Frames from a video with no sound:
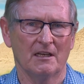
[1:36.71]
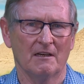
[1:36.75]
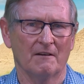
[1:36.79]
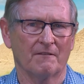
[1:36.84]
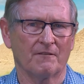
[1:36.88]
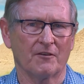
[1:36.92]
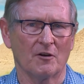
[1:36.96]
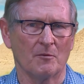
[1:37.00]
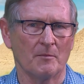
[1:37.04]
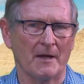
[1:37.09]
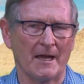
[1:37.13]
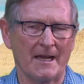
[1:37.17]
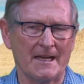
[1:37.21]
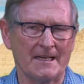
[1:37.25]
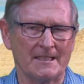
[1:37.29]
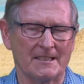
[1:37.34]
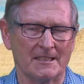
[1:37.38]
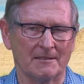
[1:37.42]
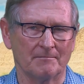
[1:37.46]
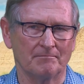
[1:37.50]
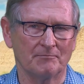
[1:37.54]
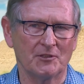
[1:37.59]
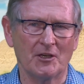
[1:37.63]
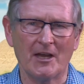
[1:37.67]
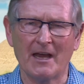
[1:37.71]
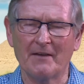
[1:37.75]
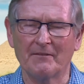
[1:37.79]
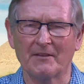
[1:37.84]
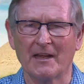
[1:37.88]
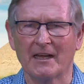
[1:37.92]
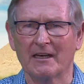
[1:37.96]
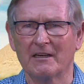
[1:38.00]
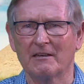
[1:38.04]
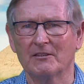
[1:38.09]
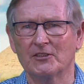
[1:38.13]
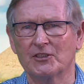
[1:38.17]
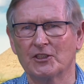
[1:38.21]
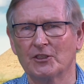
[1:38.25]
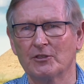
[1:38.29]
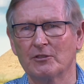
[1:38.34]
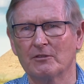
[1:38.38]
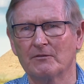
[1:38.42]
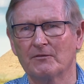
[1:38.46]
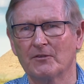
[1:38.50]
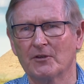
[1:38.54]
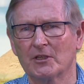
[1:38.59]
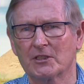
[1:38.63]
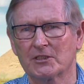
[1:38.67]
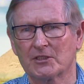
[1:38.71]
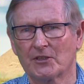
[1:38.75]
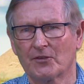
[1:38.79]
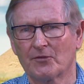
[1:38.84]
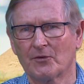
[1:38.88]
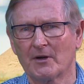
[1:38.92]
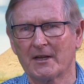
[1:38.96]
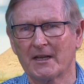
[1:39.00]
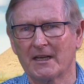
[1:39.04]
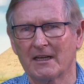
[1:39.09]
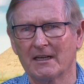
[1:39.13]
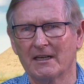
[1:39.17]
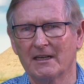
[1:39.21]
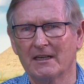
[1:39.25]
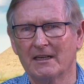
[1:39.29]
from Egypt. You have that in Jude verse 3.